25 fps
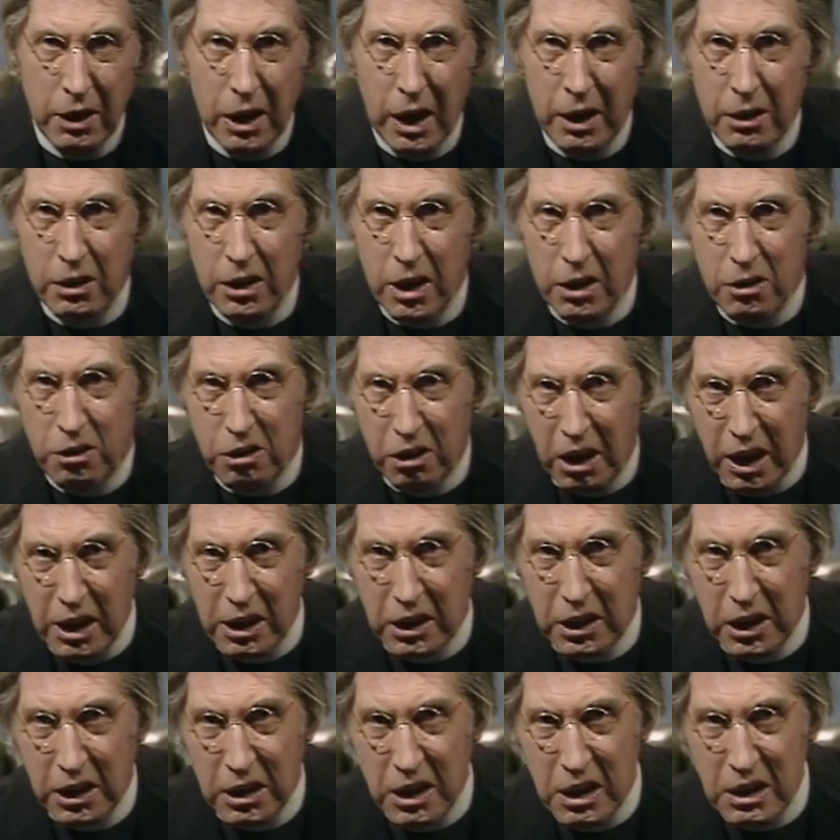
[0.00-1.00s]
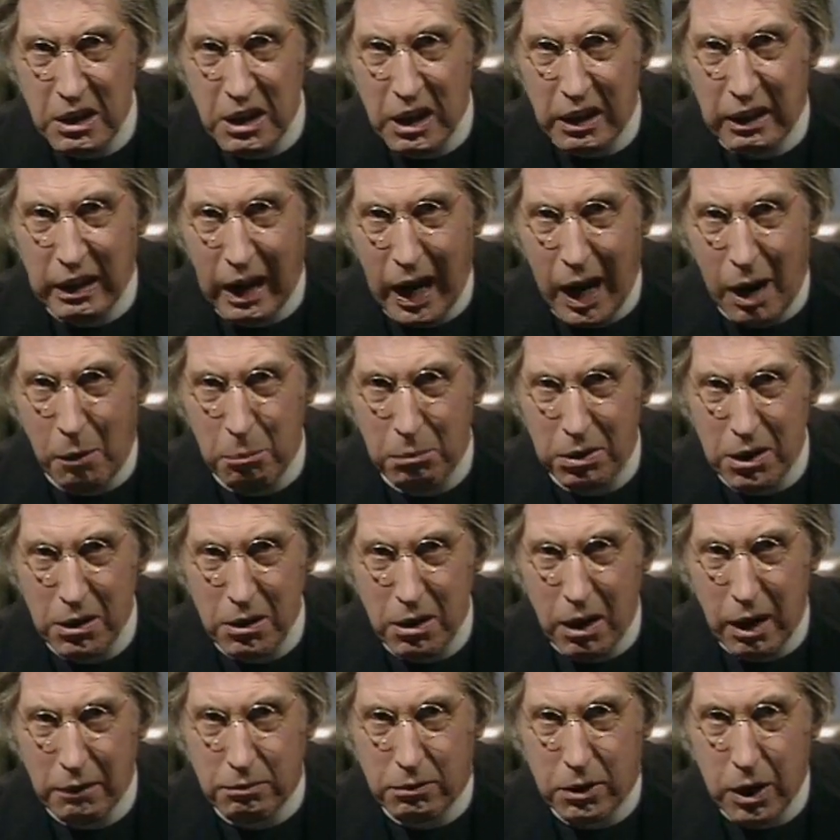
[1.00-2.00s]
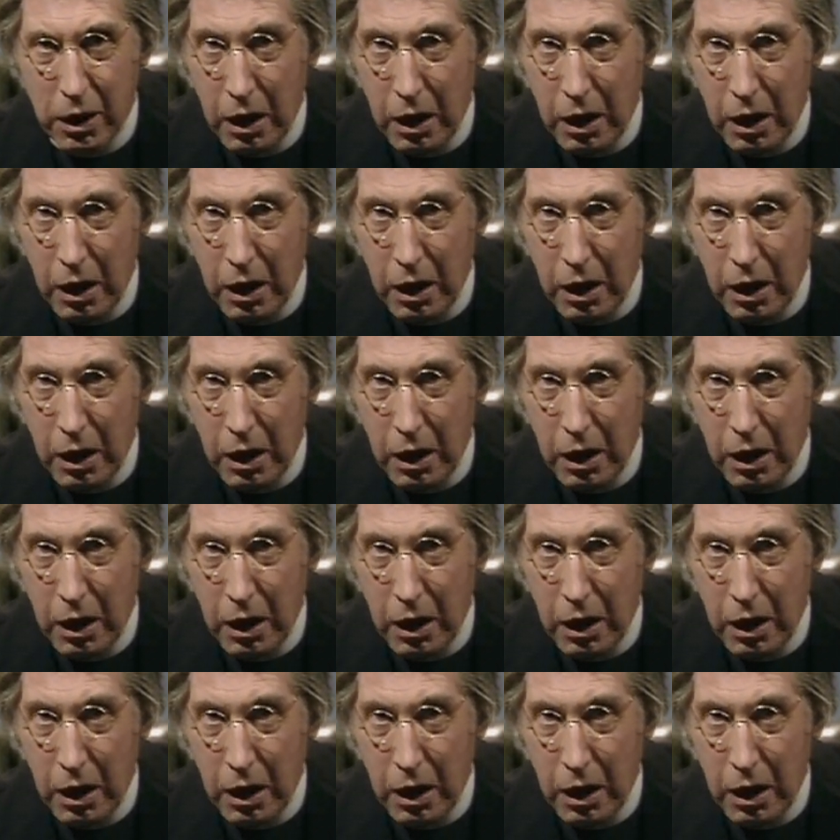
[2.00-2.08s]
and, and the drinking and the gambling.